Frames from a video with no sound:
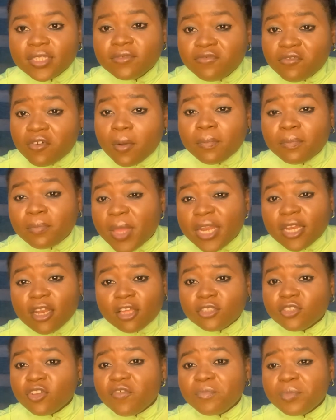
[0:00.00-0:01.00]
From a
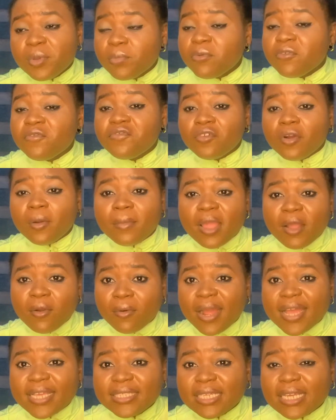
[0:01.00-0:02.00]
lot of people from
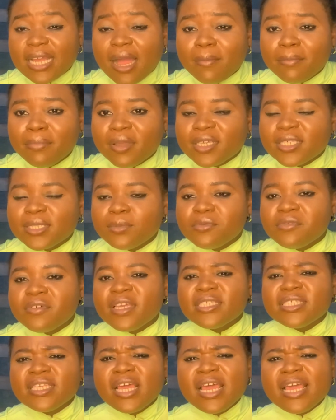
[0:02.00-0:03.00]
NYSC Camp Experience,